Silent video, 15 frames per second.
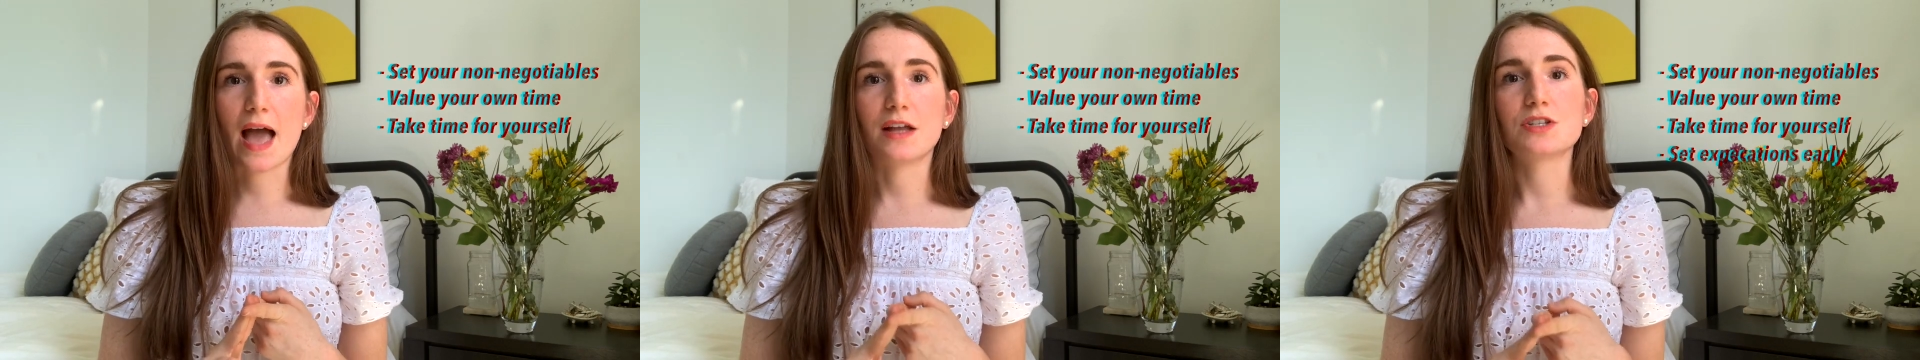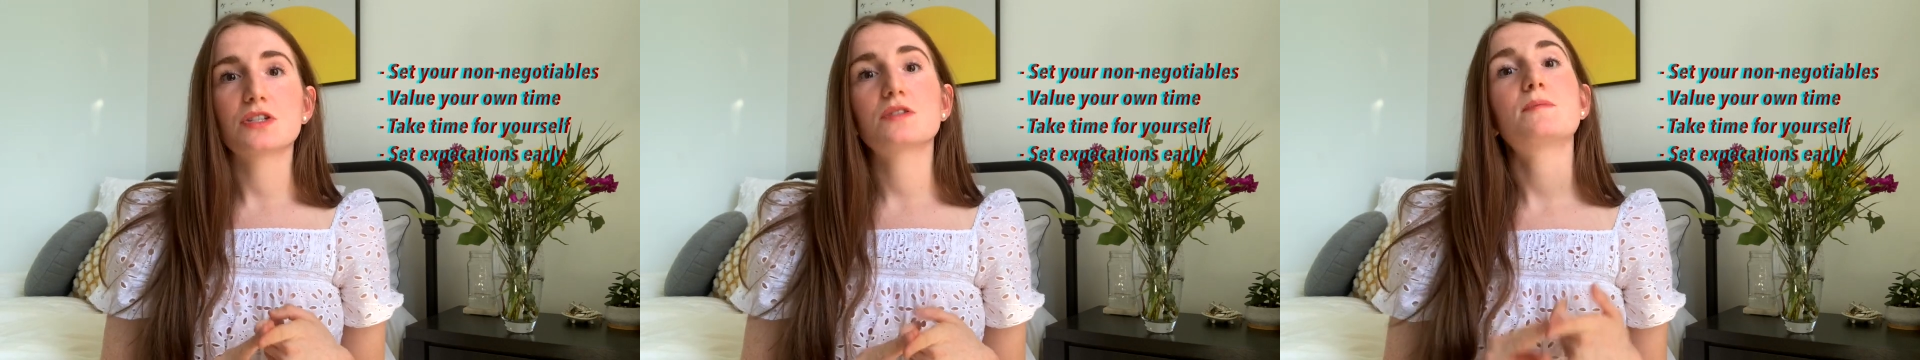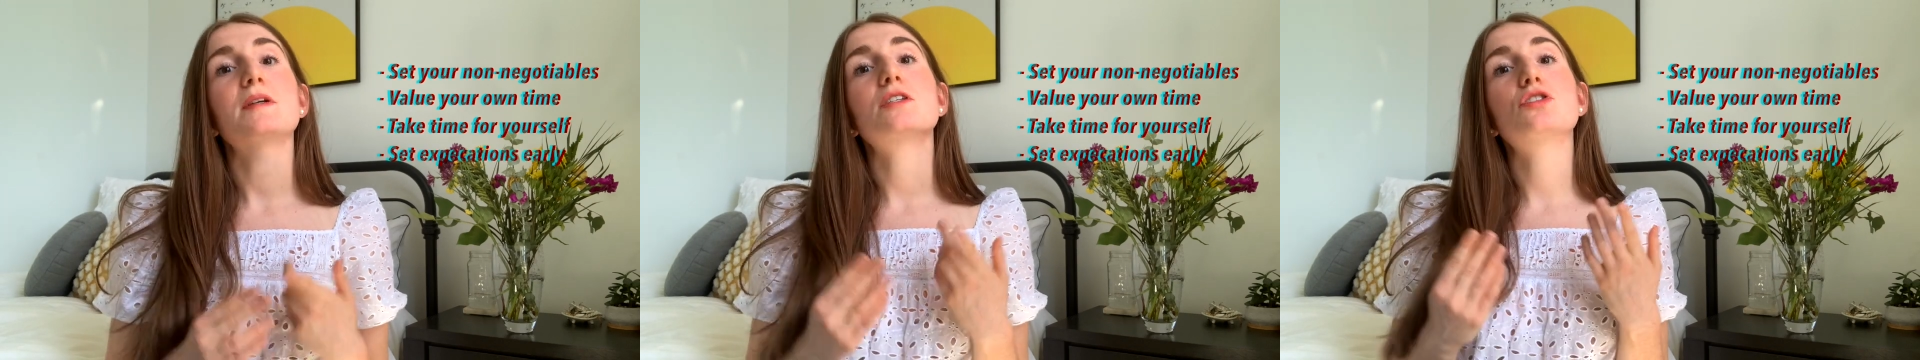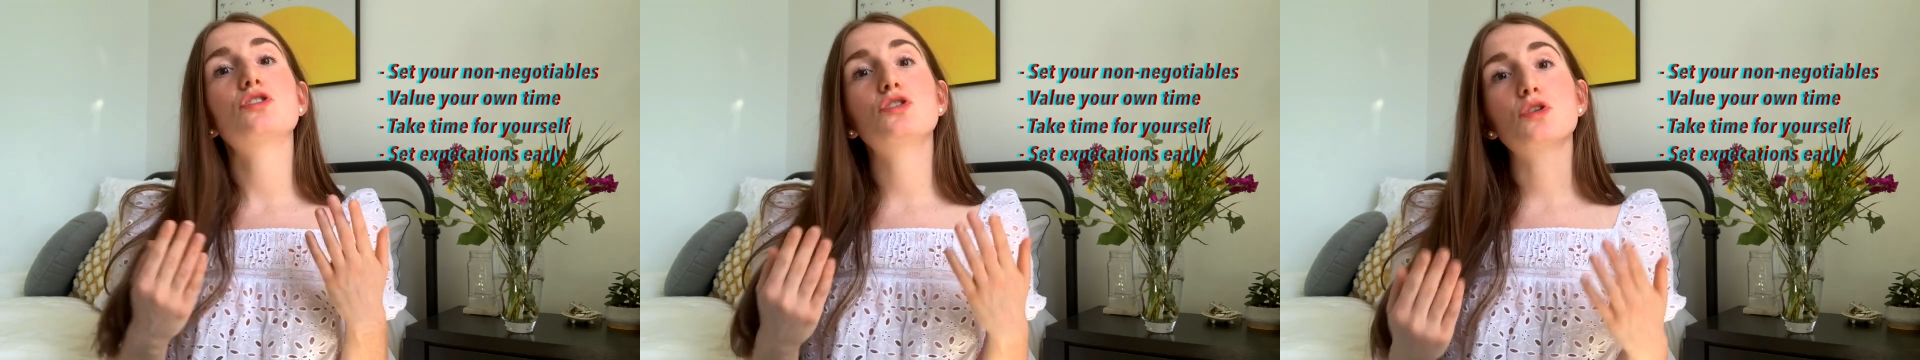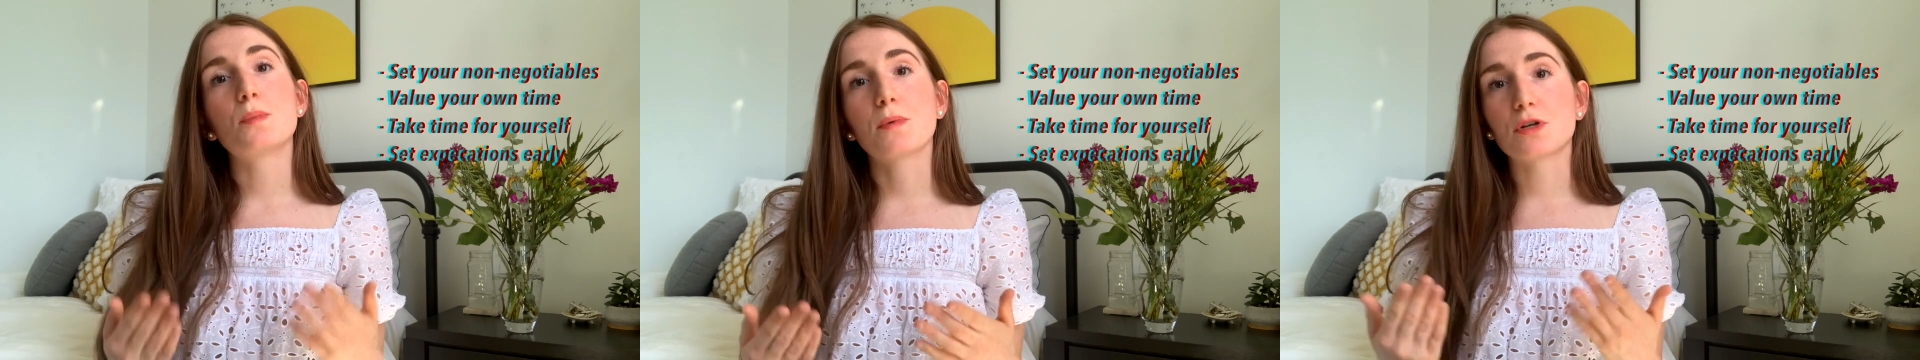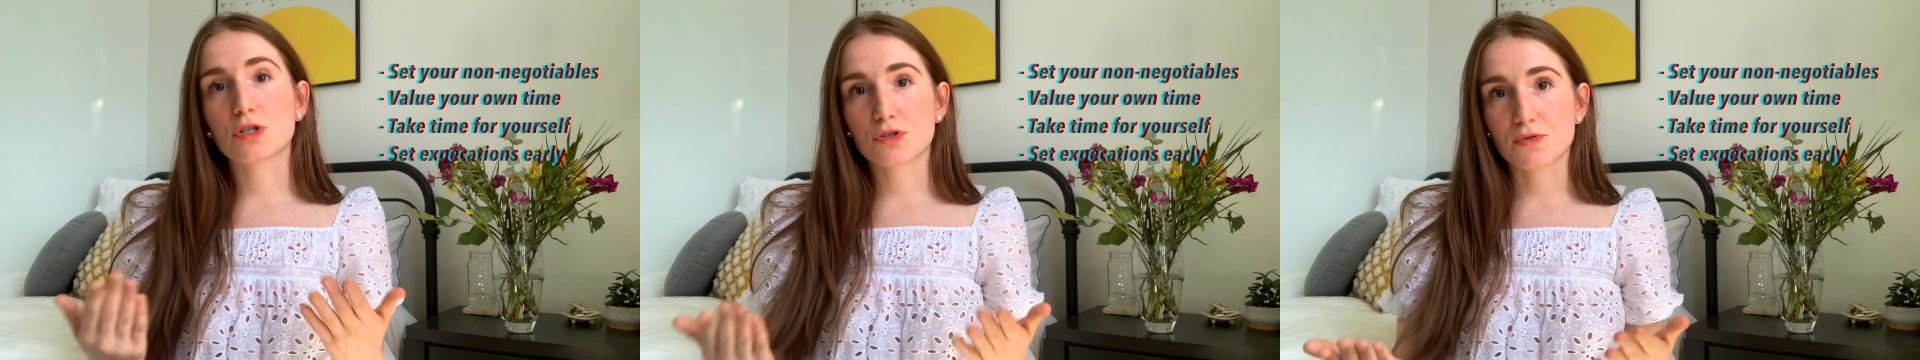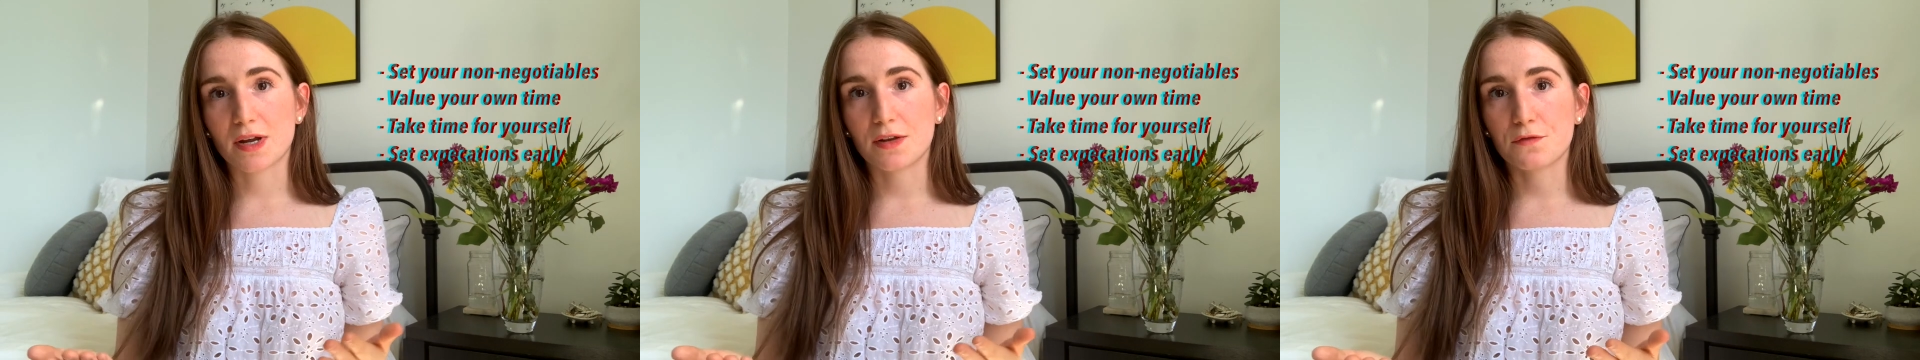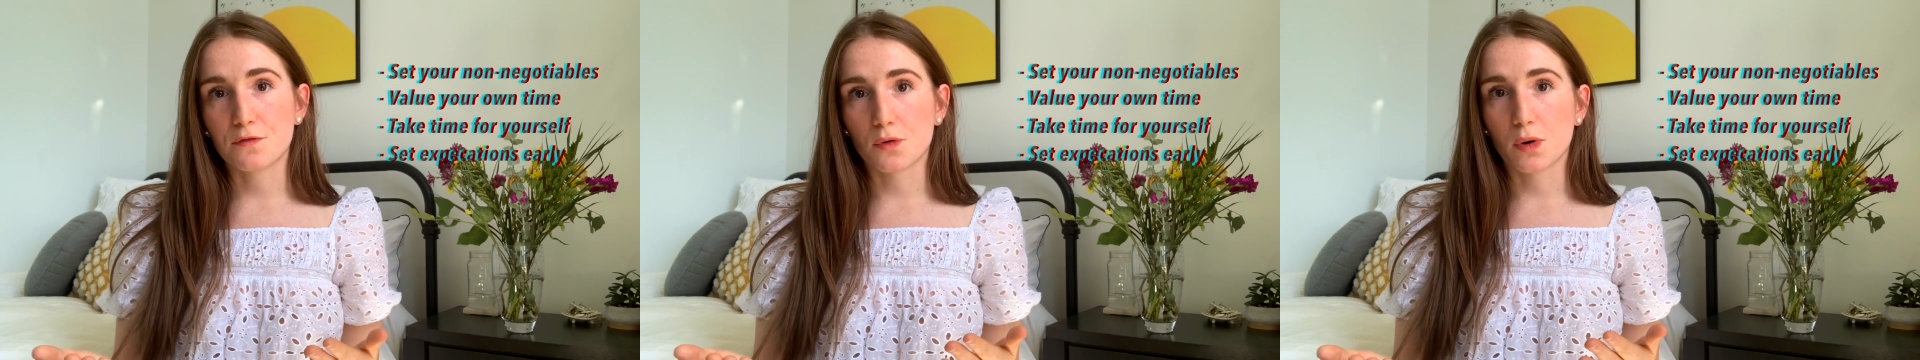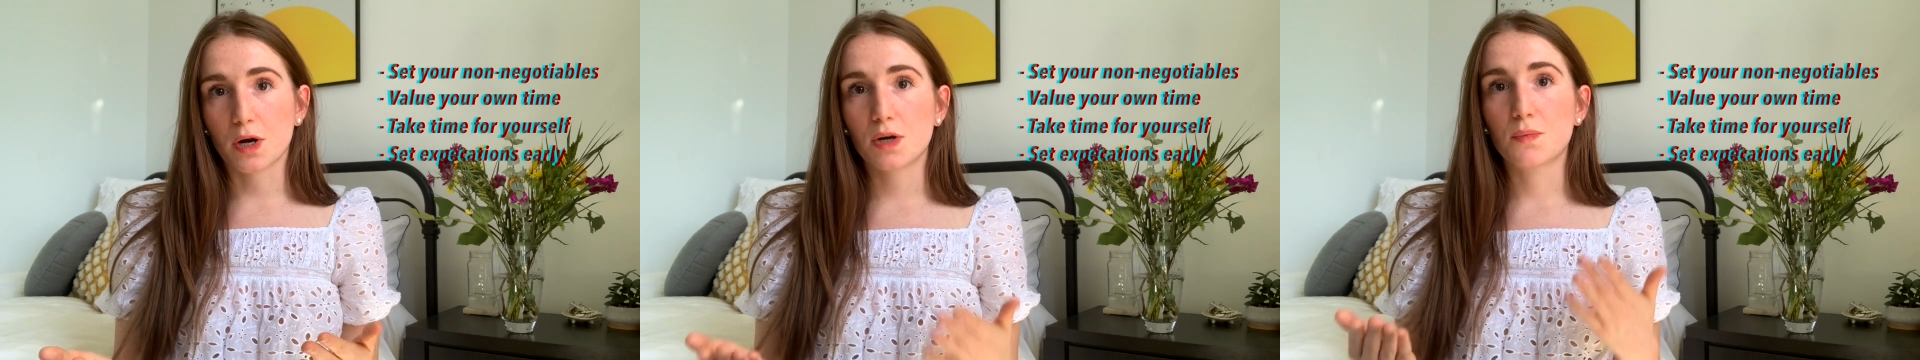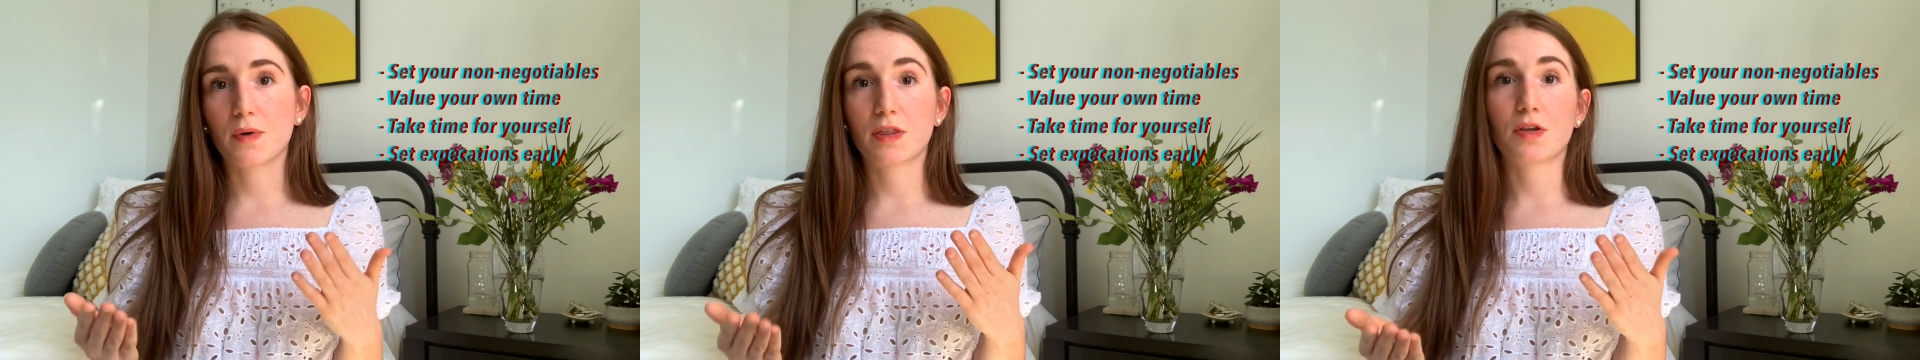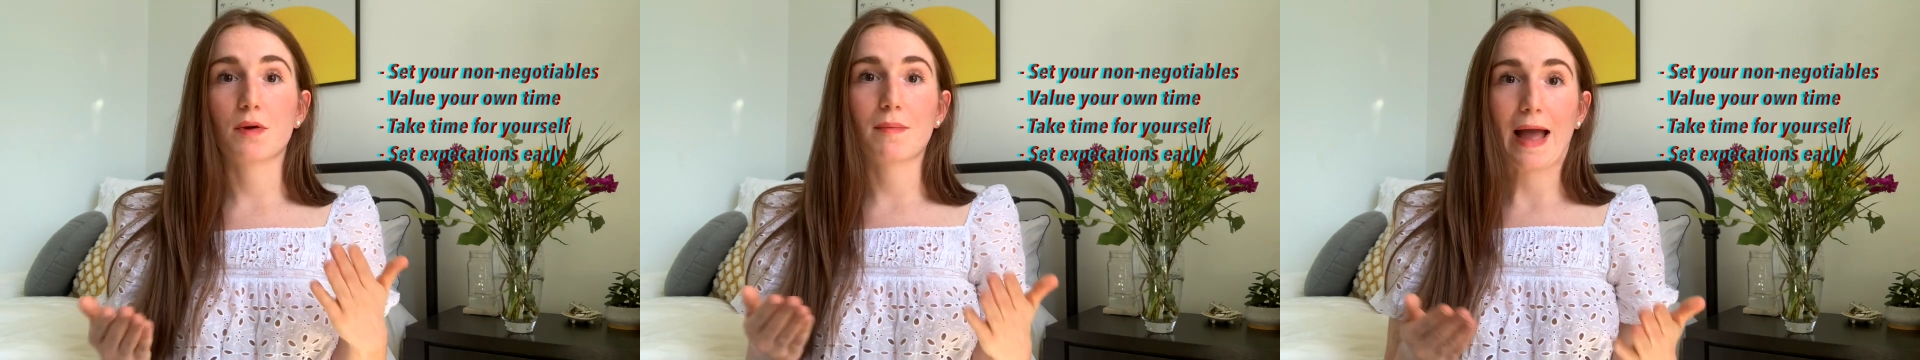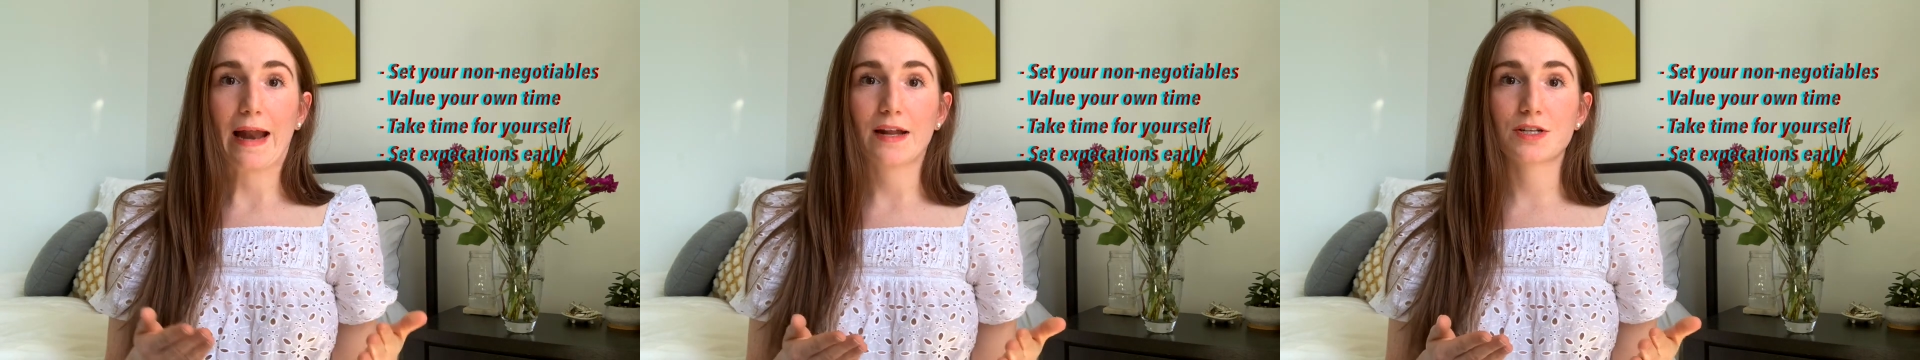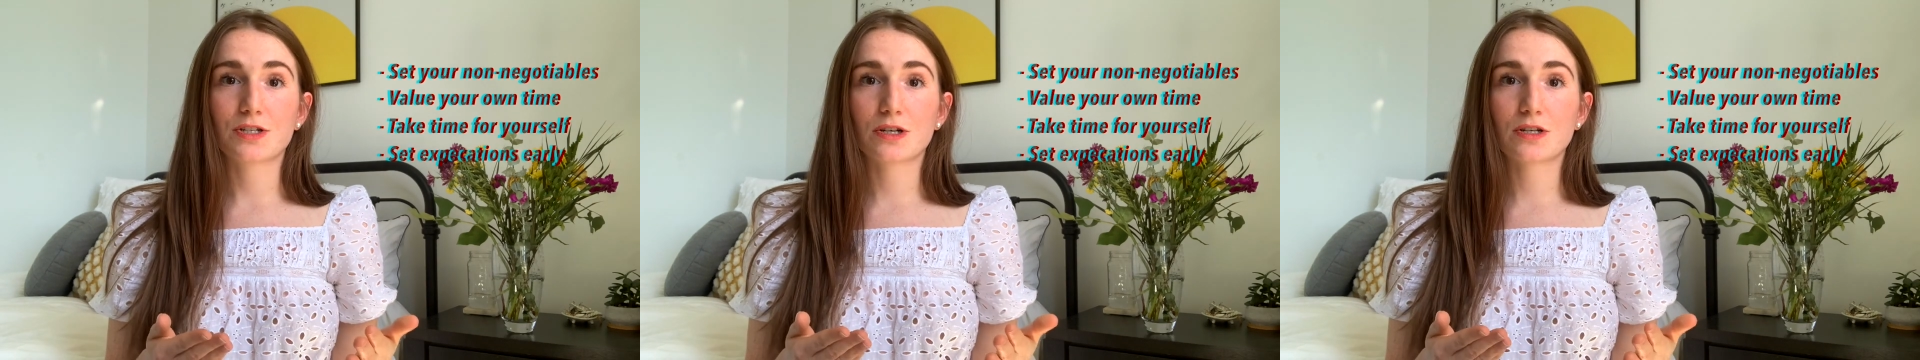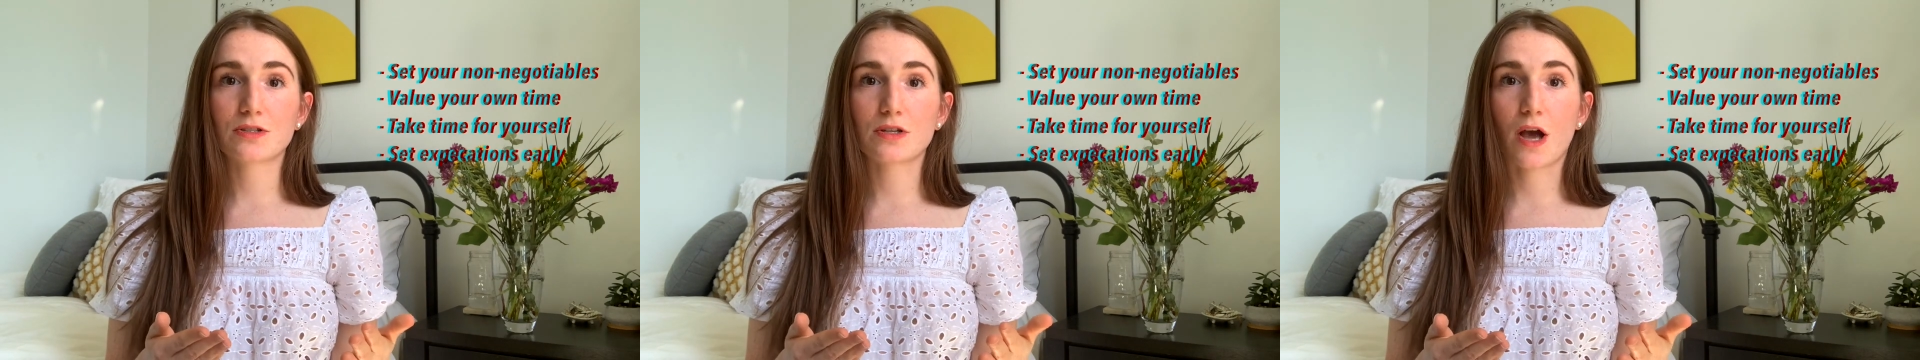and just be super straightforward with your managers